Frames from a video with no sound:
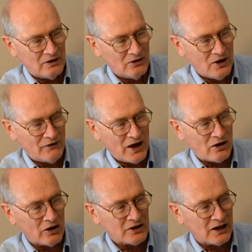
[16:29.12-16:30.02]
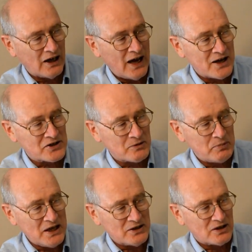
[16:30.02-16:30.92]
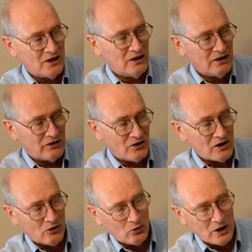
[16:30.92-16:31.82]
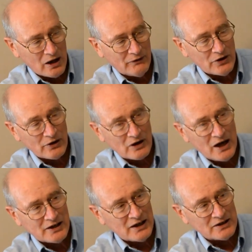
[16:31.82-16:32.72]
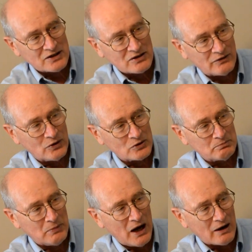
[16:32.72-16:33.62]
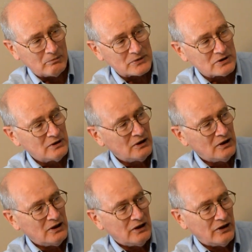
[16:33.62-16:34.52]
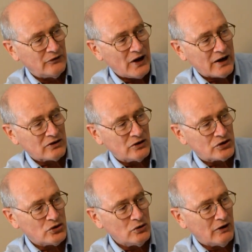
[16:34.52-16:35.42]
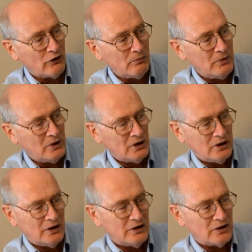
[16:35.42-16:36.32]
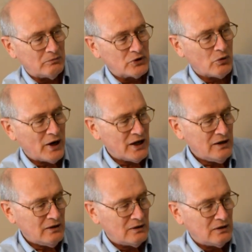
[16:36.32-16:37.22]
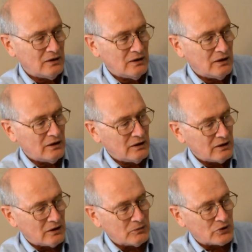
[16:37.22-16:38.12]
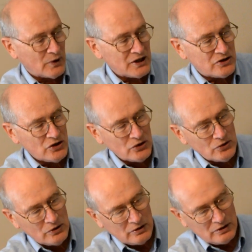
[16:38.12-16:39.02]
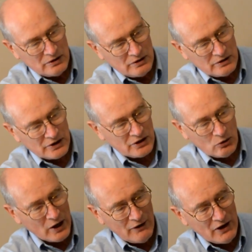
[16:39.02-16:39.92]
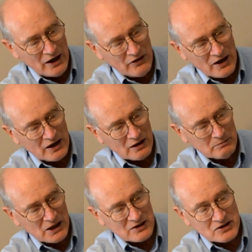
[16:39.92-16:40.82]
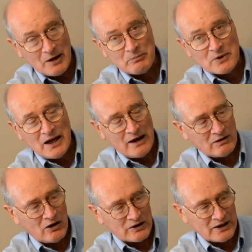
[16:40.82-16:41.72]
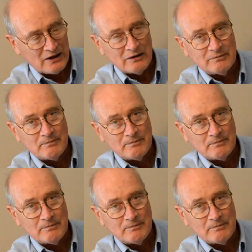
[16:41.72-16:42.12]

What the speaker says: have Antarctica as a piece. There aren't a whole lot of other contents of those bottoms. In fact, there are 2 of them, number 20, number 22, that don't have anything in them except Antarctica.